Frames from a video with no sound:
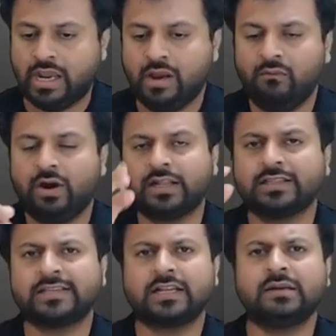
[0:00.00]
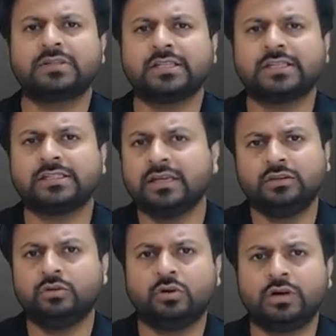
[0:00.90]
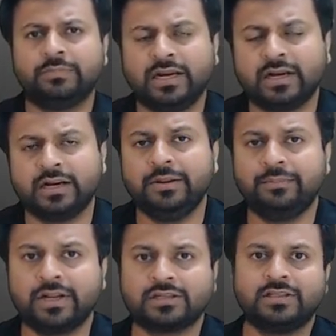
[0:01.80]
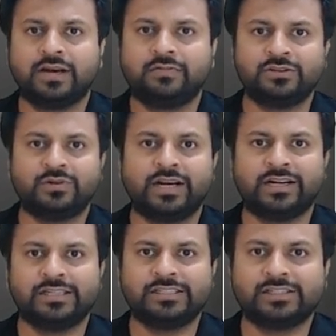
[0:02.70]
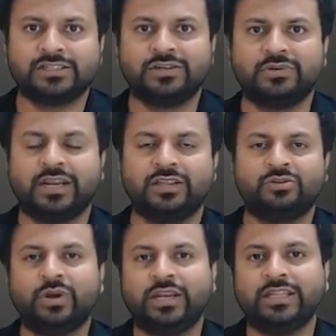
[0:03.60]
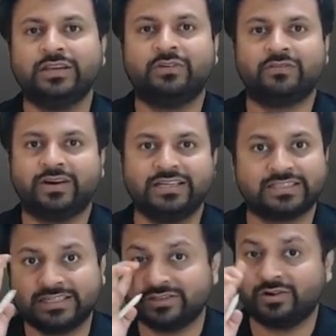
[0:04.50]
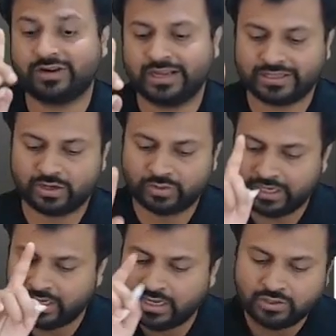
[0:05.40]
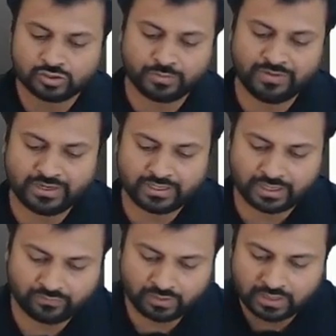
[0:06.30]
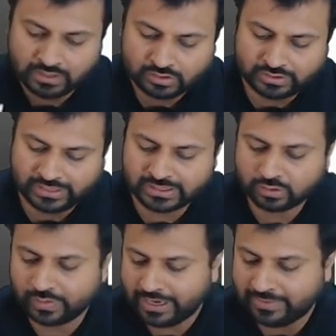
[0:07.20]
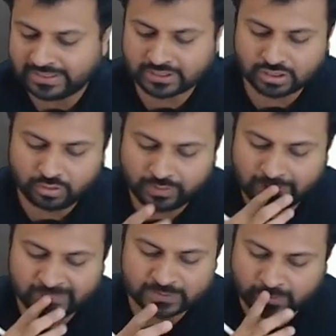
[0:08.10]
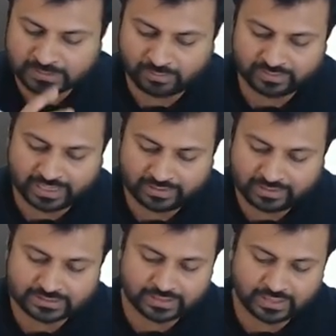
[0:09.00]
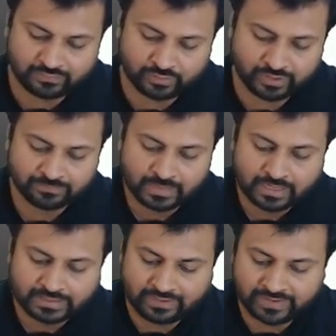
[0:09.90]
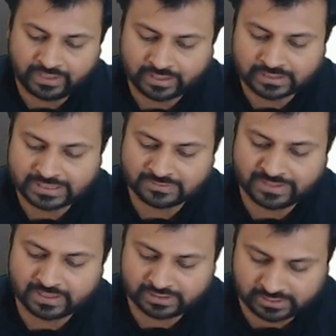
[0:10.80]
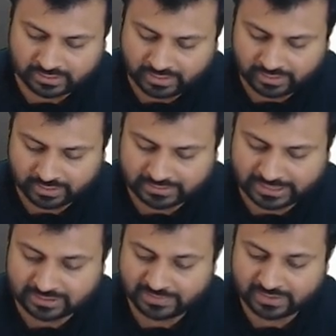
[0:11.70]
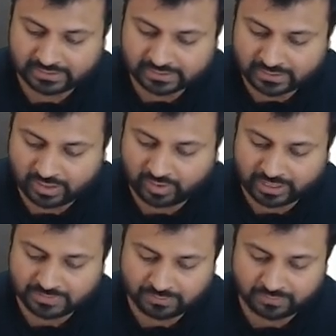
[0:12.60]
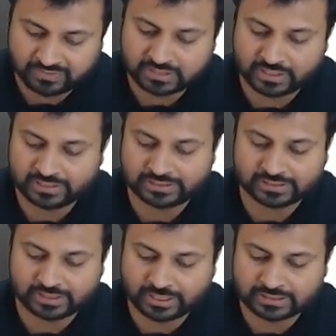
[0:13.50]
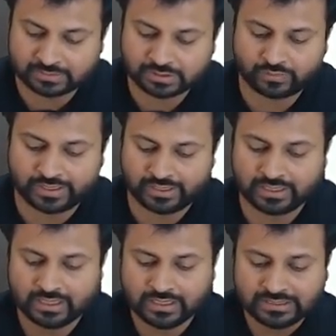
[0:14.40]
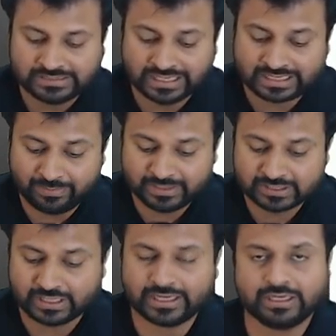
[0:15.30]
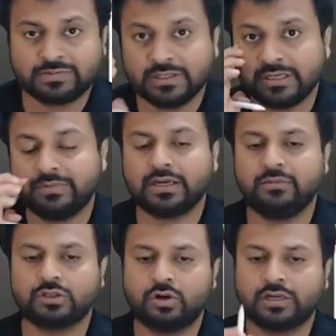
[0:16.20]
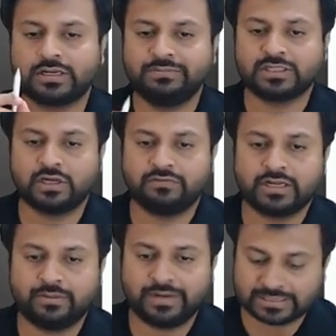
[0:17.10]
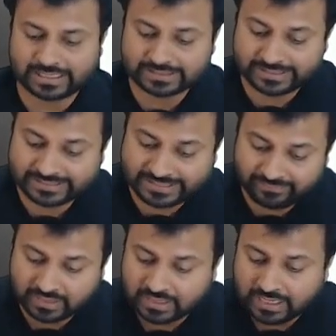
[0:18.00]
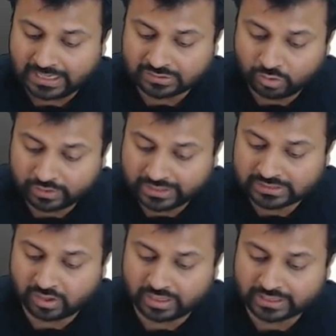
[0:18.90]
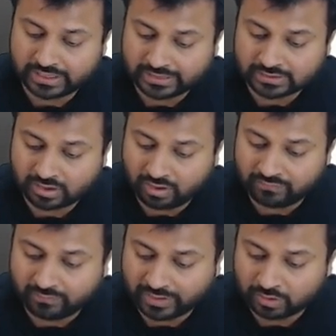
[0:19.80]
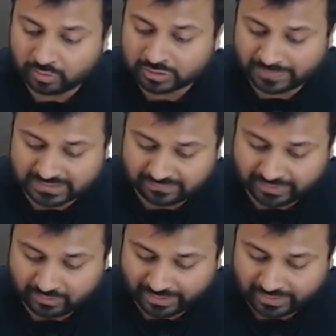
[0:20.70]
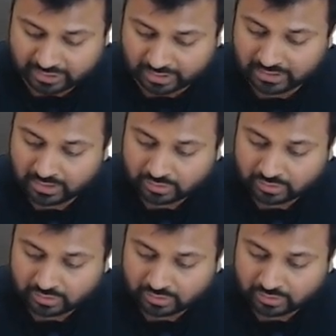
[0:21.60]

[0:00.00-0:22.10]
What are the circumstances? You don't be under an impression that once you get a registration, you can do anything for 5 years. It's not like that. Okay. So be very careful. So there is a 12AB section over here which talks about that. Listen carefully. That where a trust has been registered or has been provisionally registered, and subsequently the commissioner, that is principal commissioner or commissioner of income tax, has noticed or occurrence of one or more specified violation.